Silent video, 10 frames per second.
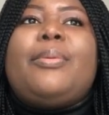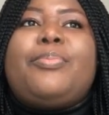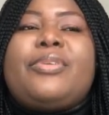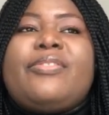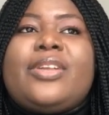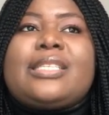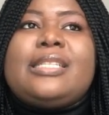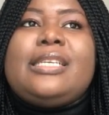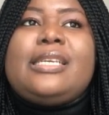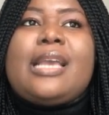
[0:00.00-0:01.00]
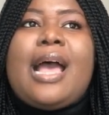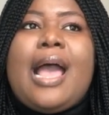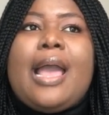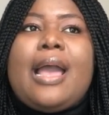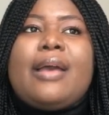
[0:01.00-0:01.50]
previously,
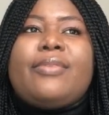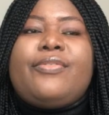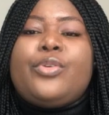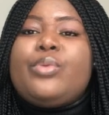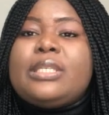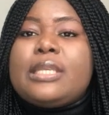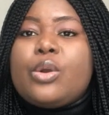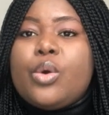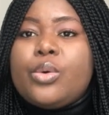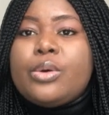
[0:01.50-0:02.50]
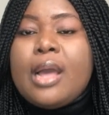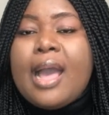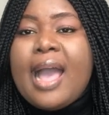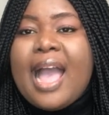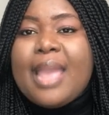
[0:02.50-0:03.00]
a few weeks ago,
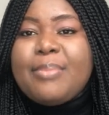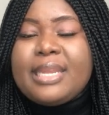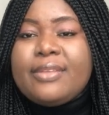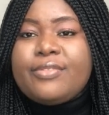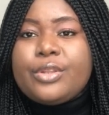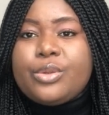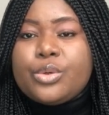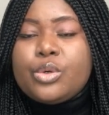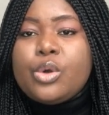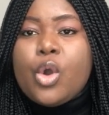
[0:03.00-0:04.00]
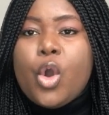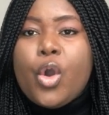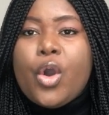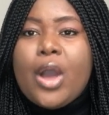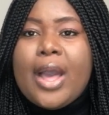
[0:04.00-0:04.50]
I made a video
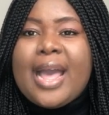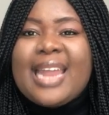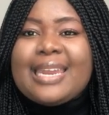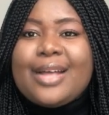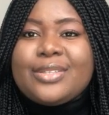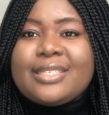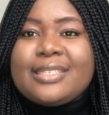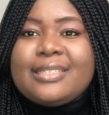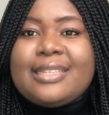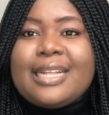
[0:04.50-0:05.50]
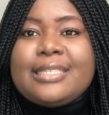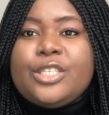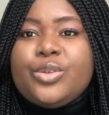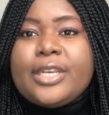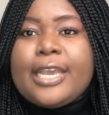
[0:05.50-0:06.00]
announcing that the
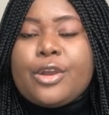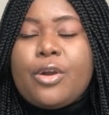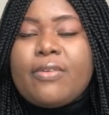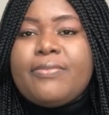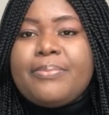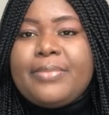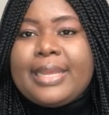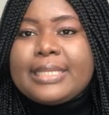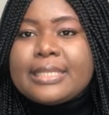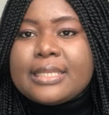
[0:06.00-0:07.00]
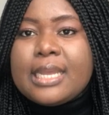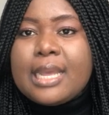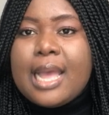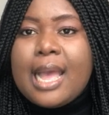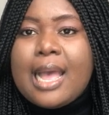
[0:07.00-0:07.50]
UK government
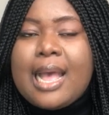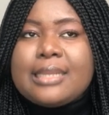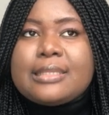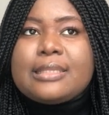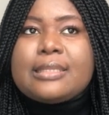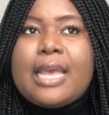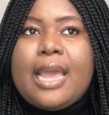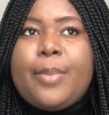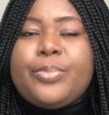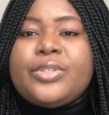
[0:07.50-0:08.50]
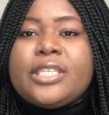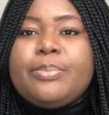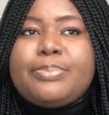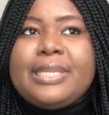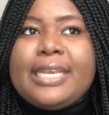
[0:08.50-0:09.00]
has put
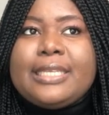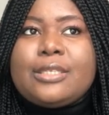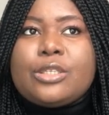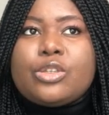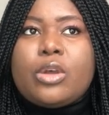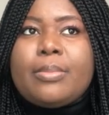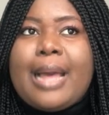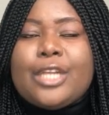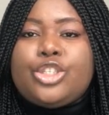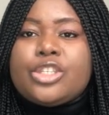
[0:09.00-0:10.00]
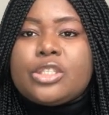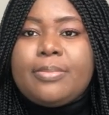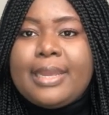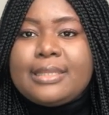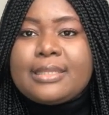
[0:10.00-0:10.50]
in place some
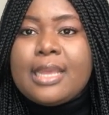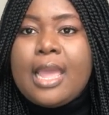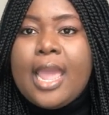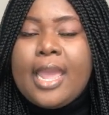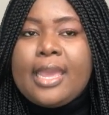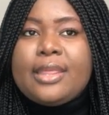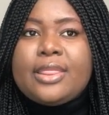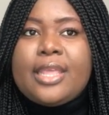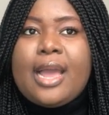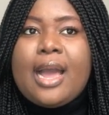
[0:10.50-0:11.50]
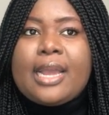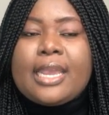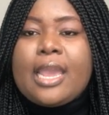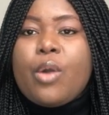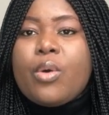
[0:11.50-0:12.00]
adjustments in their
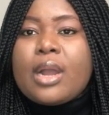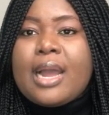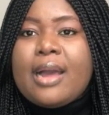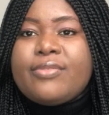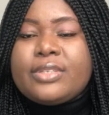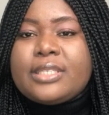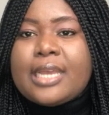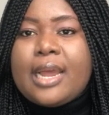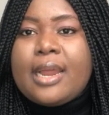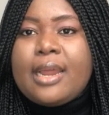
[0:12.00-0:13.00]
care worker visa,